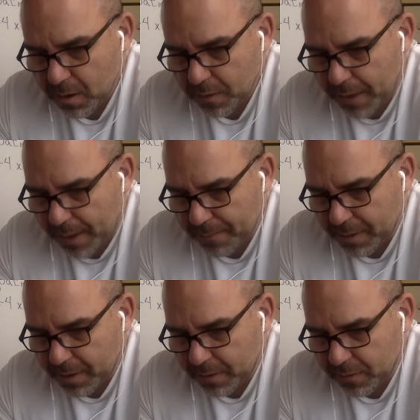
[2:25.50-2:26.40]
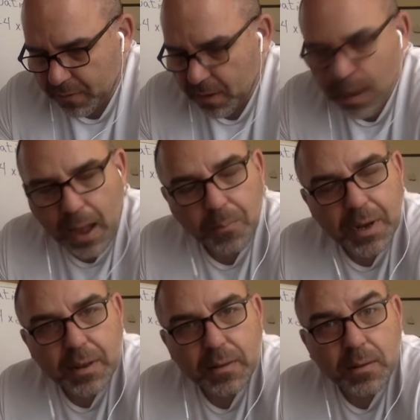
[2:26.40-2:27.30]
that means how
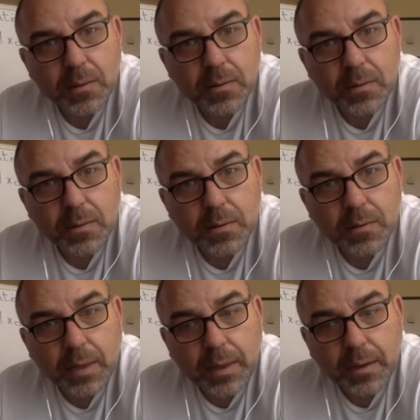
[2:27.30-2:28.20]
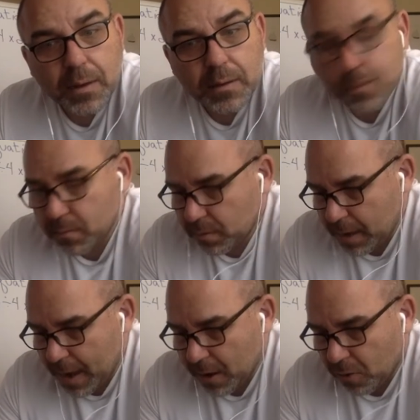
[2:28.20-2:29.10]
many did
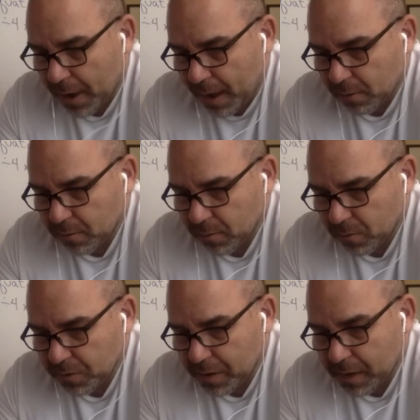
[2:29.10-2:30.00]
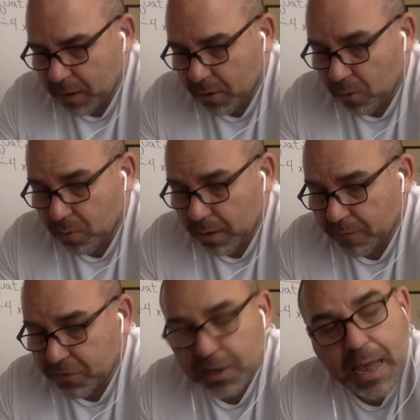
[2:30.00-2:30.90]
Diego count? Well, Diego, if
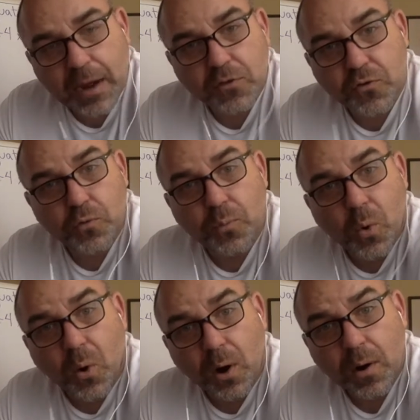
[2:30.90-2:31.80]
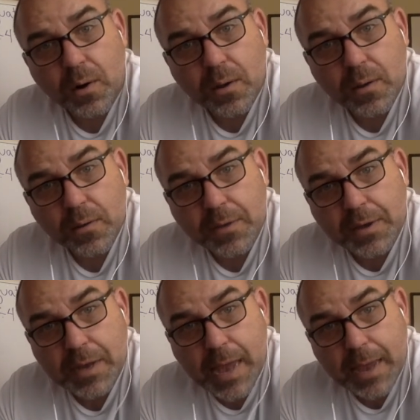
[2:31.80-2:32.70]
she counted 2 more than
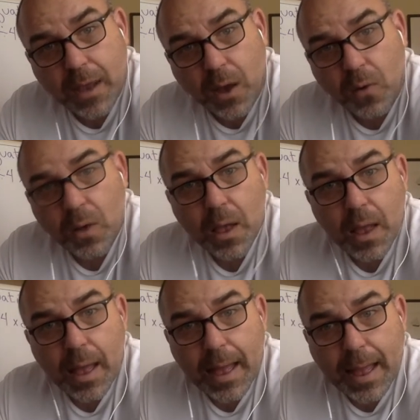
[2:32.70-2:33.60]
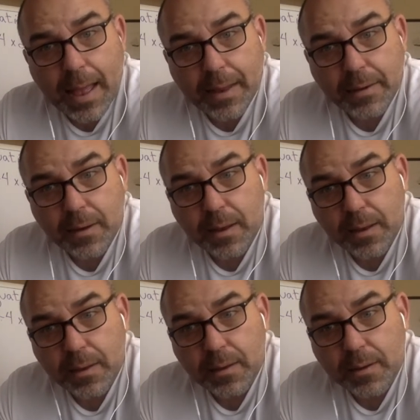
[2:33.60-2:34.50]
Diego and
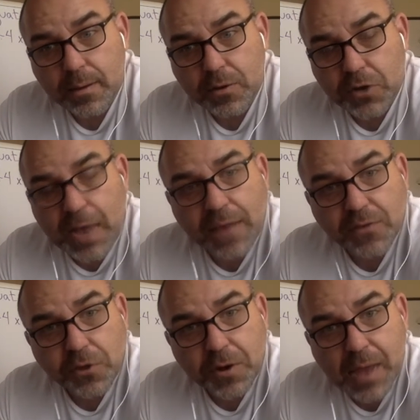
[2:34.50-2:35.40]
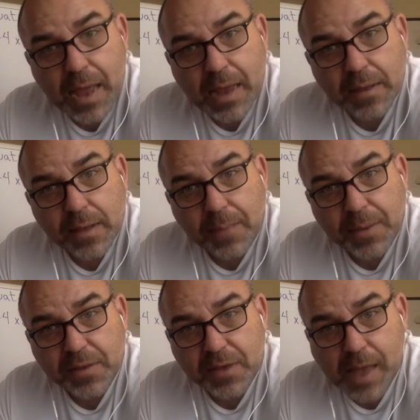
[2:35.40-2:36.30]
she has 38, that
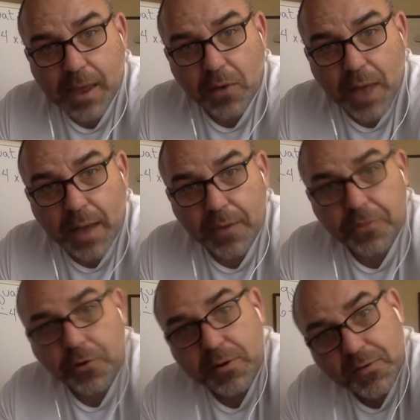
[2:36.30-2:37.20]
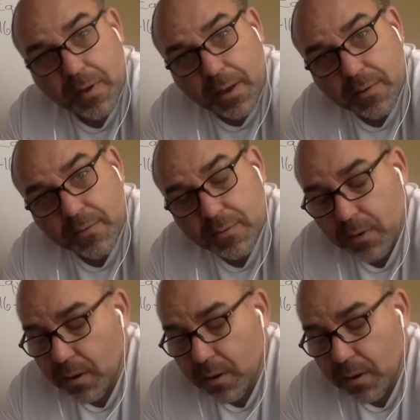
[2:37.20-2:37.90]
means Diego counted 36.